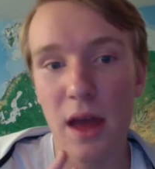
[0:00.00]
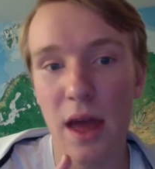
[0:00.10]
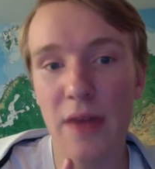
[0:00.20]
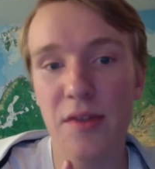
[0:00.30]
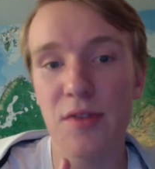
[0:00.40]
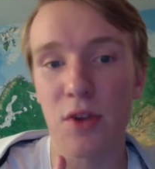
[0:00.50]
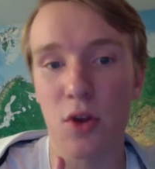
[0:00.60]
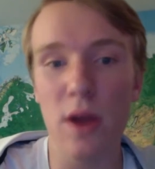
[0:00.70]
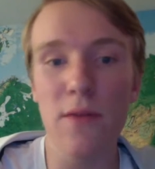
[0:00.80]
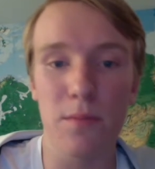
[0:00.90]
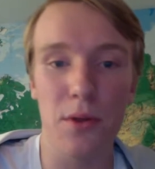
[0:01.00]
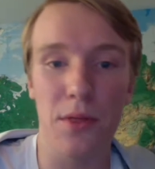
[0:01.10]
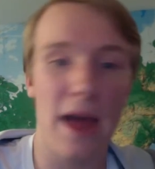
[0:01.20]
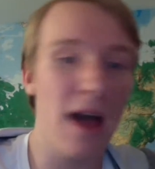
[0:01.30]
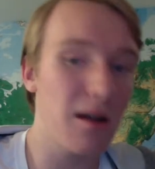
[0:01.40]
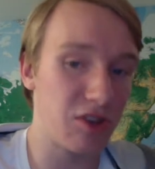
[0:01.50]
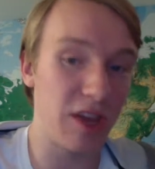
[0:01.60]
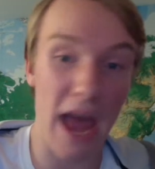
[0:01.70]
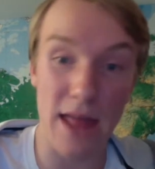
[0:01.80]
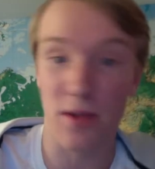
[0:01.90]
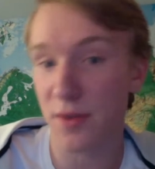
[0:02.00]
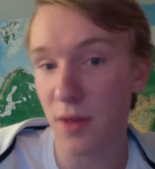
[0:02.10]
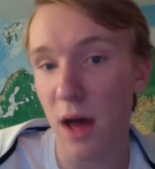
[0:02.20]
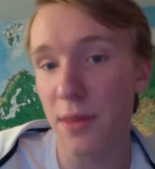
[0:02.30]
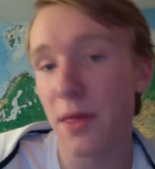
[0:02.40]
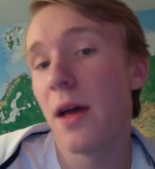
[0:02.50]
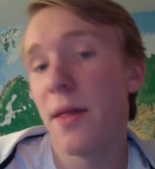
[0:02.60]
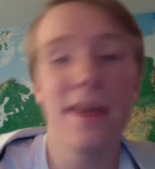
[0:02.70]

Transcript: as it's great for both the algae and the sloth.